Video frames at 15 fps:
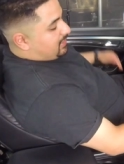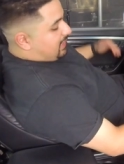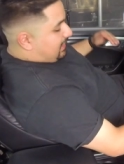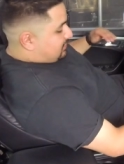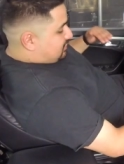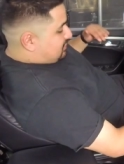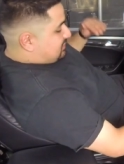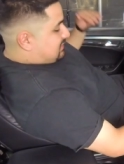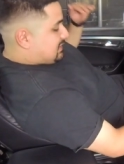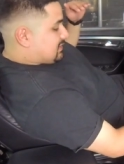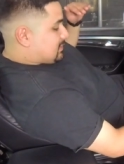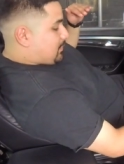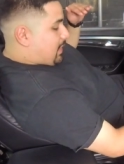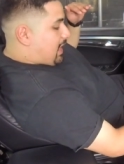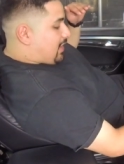button actually
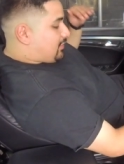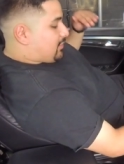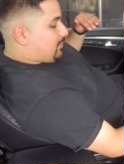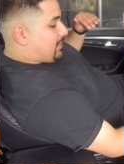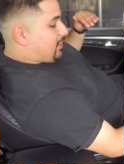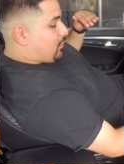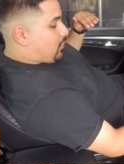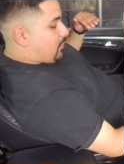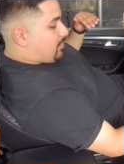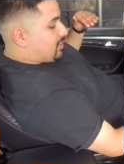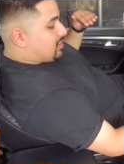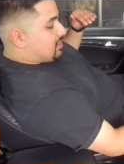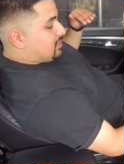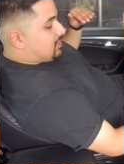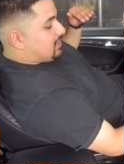sticks up higher than my home
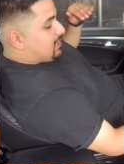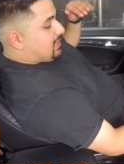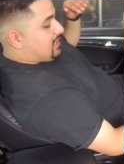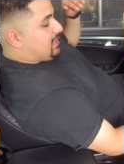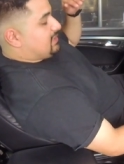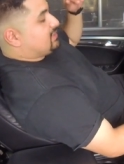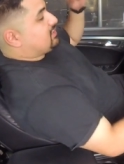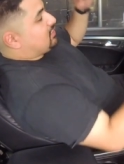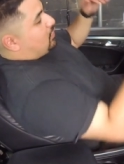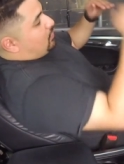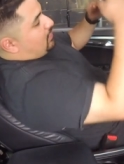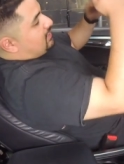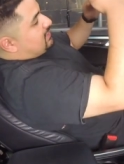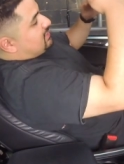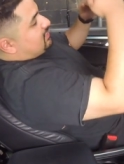button, and
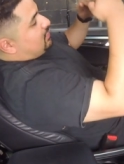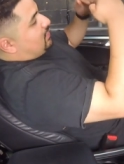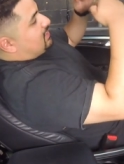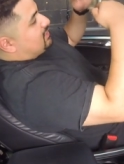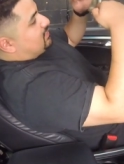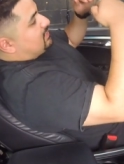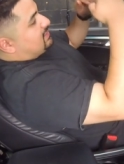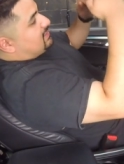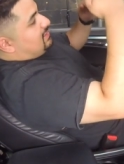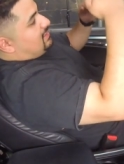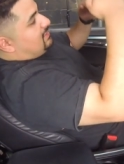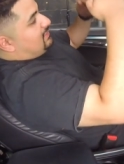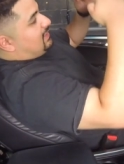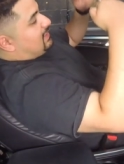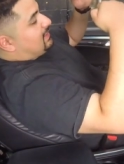so on and so on. So it's
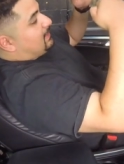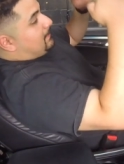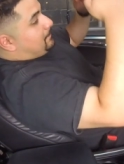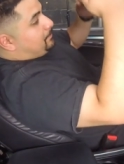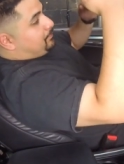kind of like